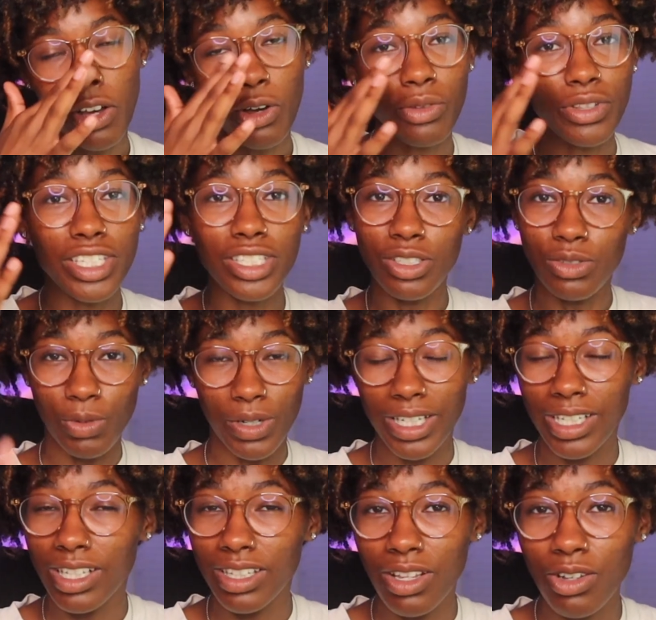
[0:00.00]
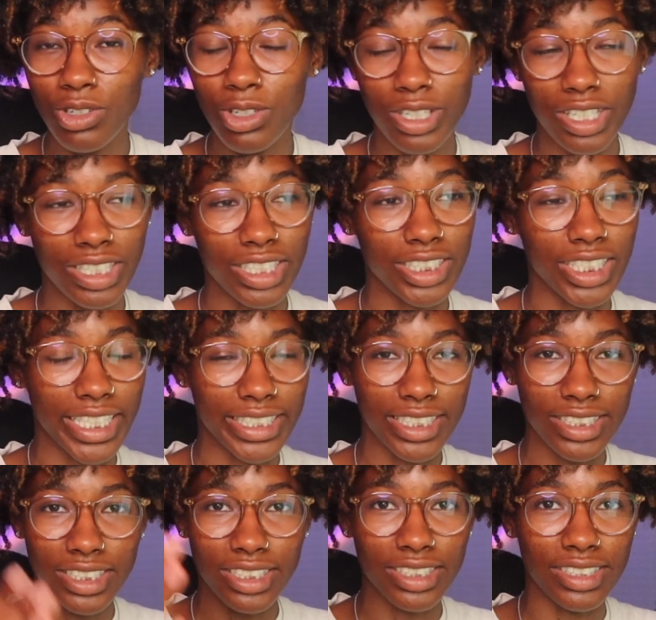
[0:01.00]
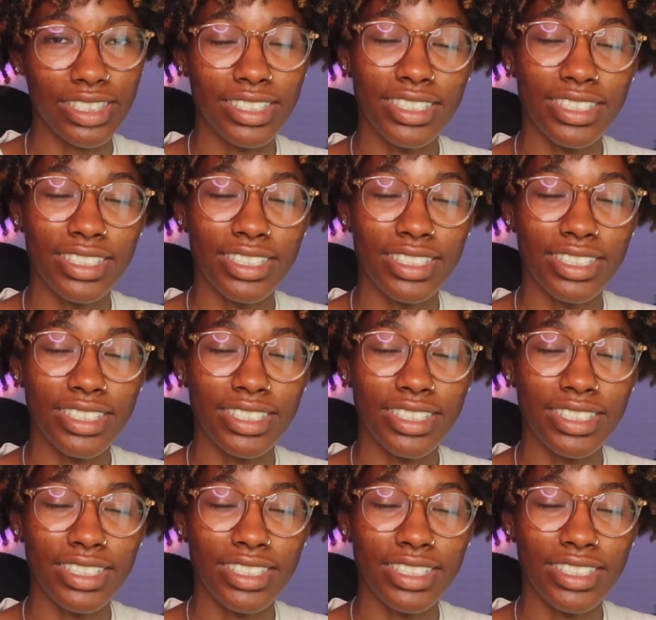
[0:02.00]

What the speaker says: oh, this is what a logo could look like. This is the